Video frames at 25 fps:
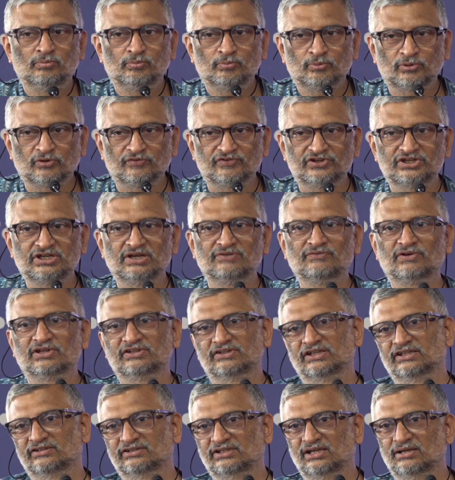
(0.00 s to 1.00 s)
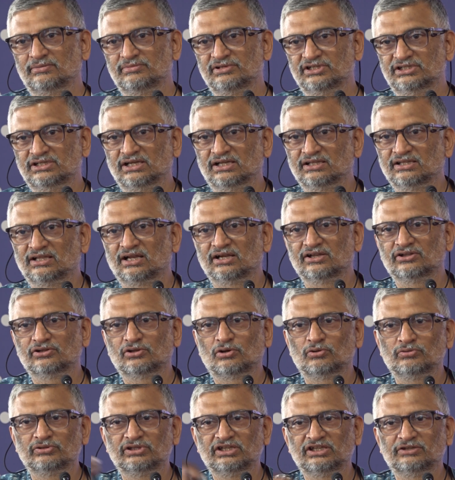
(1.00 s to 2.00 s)
provision was established, and that is
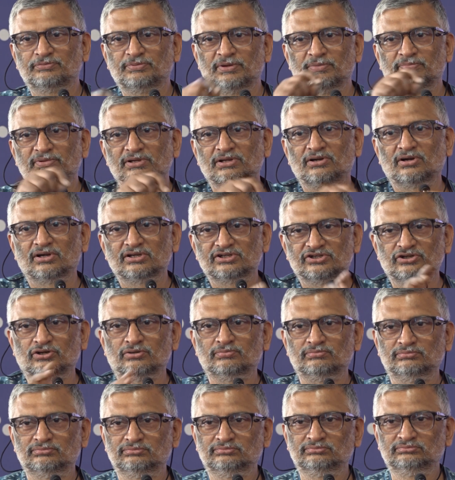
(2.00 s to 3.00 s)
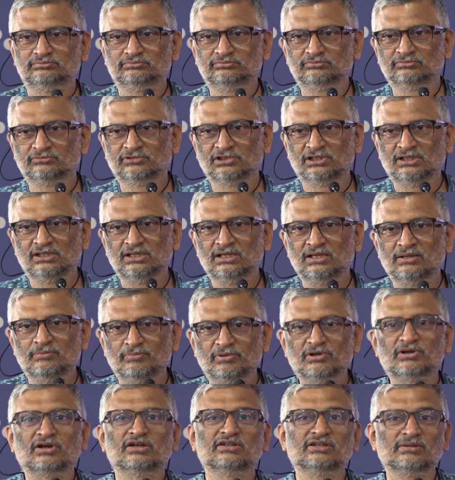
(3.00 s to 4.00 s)
how these people got jobs.
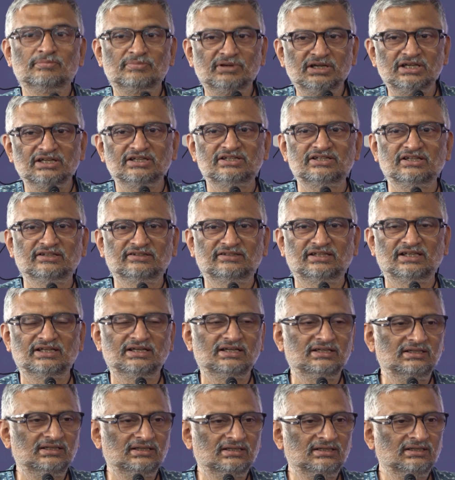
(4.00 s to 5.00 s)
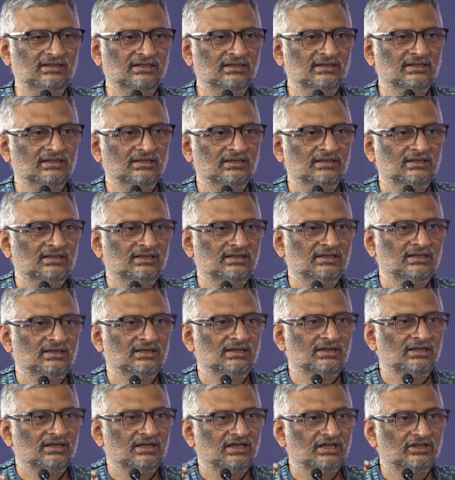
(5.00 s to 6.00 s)
Because the Britishers said
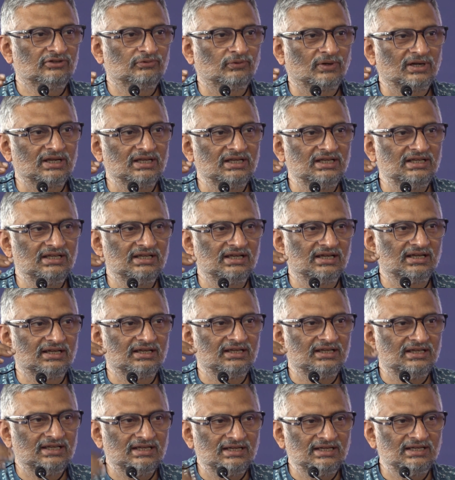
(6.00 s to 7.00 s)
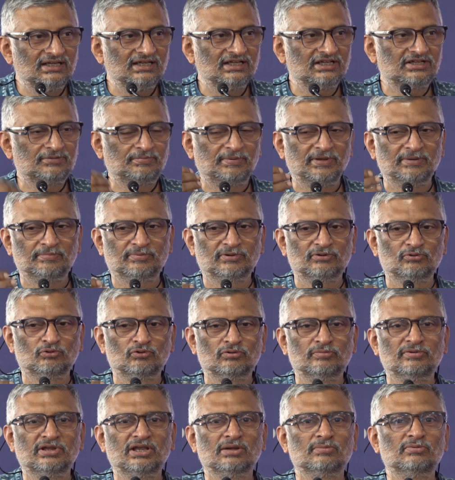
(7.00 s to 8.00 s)
it's only English people who
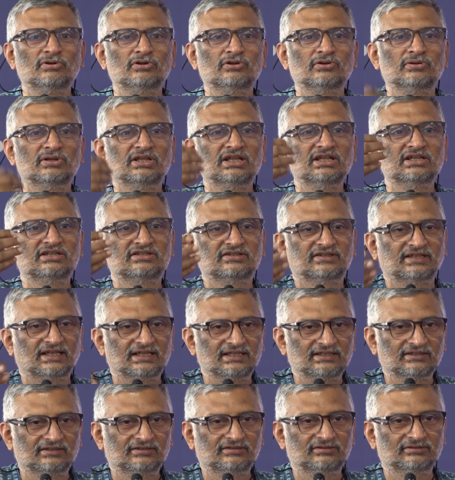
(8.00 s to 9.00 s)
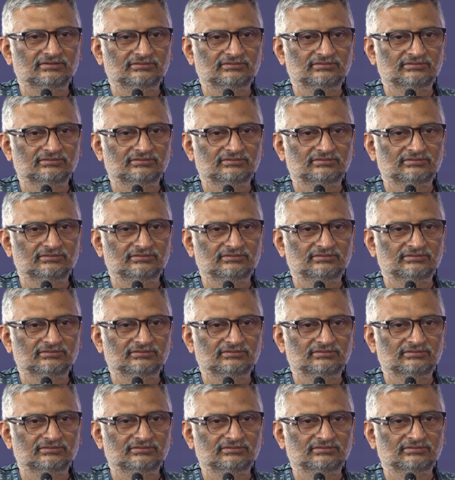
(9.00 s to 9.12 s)
will be able to teach science.